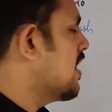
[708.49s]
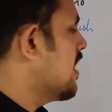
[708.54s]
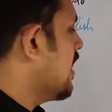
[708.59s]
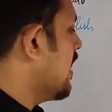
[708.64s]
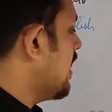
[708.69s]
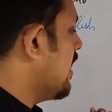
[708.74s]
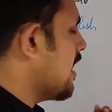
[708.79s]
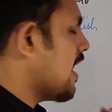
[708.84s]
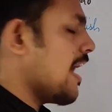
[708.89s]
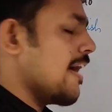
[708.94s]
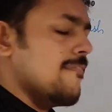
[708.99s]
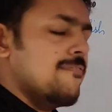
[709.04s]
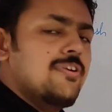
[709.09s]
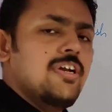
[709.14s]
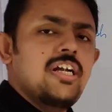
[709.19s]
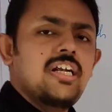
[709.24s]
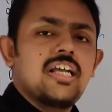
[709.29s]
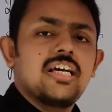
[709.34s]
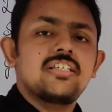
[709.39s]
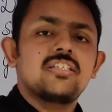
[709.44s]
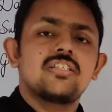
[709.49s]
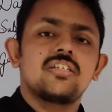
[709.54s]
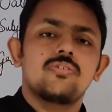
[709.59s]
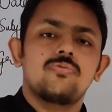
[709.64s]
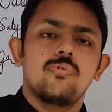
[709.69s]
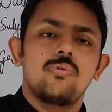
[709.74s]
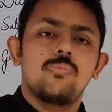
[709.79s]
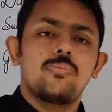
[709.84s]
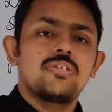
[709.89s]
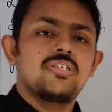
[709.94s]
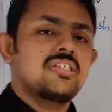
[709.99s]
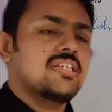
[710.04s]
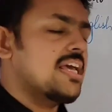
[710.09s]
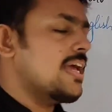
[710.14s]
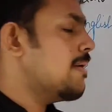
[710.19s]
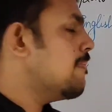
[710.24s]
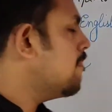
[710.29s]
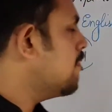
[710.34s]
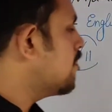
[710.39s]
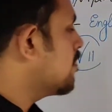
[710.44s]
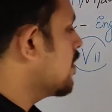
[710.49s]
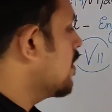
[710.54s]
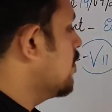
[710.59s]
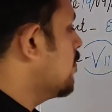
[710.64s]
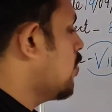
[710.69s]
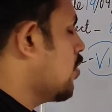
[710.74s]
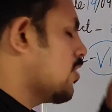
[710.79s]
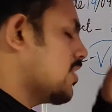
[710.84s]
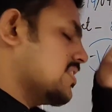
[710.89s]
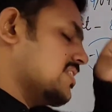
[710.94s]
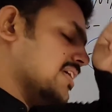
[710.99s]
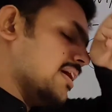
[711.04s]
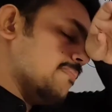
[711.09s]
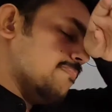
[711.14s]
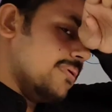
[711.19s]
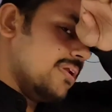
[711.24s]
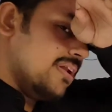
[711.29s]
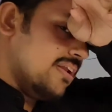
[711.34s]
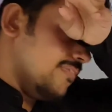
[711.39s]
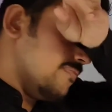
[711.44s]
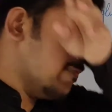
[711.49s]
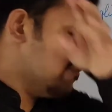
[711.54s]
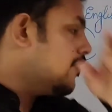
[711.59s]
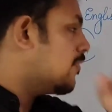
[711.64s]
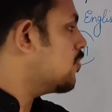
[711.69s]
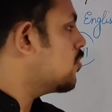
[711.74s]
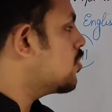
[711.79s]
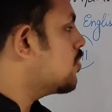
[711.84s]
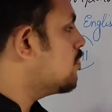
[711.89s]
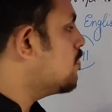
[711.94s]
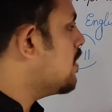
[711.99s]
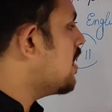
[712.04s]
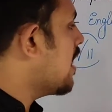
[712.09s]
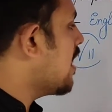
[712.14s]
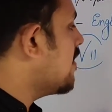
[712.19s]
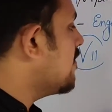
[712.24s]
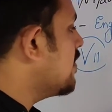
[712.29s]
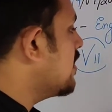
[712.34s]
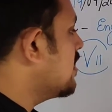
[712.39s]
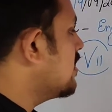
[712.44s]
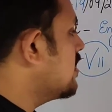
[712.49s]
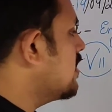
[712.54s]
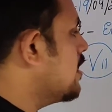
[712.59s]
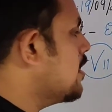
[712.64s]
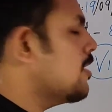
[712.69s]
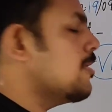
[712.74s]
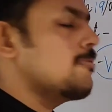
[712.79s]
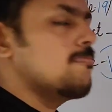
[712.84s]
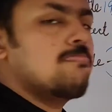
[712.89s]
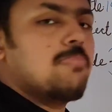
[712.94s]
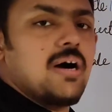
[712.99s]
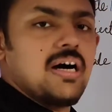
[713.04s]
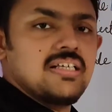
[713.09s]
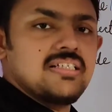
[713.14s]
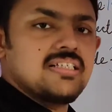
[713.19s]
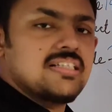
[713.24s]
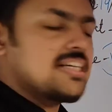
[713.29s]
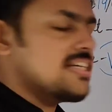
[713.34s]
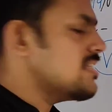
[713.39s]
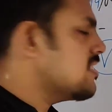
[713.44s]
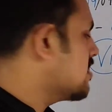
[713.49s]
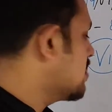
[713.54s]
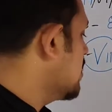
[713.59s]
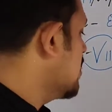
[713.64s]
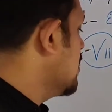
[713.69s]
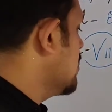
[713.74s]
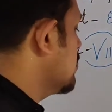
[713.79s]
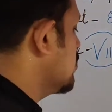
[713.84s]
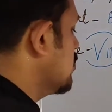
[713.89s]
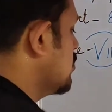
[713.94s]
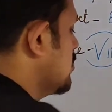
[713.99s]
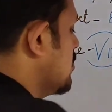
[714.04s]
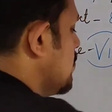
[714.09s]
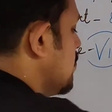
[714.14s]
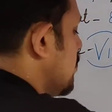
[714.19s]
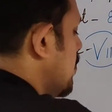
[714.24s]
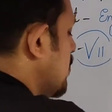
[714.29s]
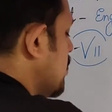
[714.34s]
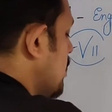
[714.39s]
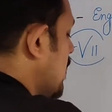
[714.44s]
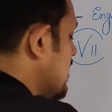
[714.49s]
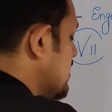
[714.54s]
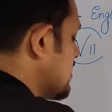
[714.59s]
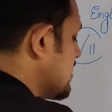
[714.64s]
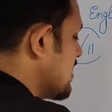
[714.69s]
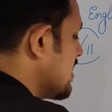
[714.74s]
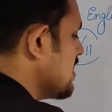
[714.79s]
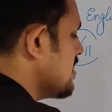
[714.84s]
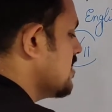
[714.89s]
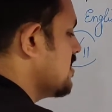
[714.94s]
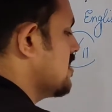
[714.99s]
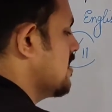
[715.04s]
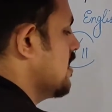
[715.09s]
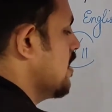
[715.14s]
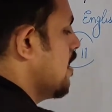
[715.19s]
In every tense it will be same. For example, we would be having the past tense. So simple past tense,